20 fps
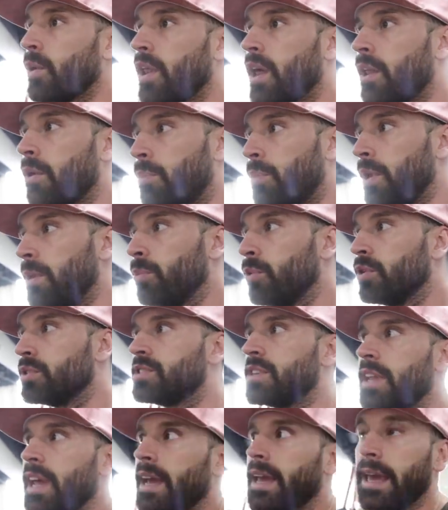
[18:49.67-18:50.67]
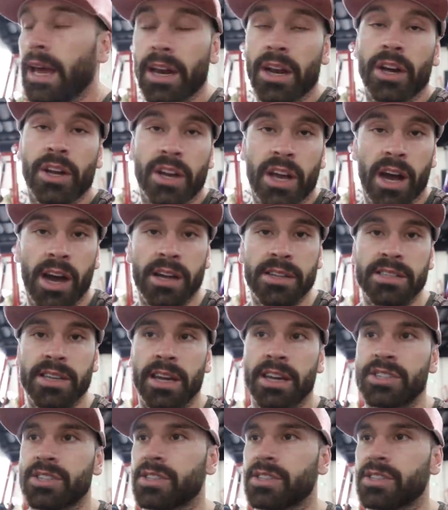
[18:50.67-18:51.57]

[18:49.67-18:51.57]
with other people to, like, get good content.